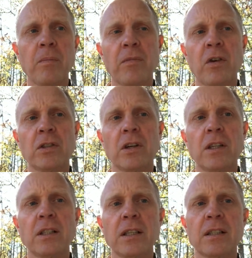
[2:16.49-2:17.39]
Verse
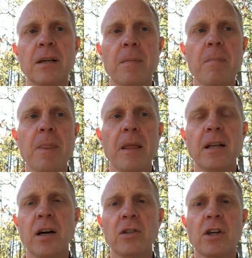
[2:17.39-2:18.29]
36
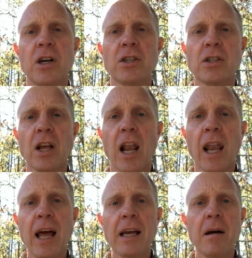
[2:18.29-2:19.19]
tells us,
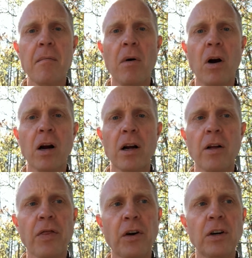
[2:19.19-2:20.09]
like Mark
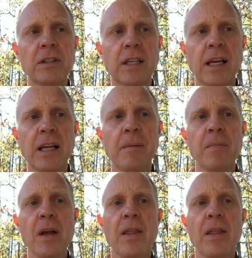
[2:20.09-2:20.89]
13,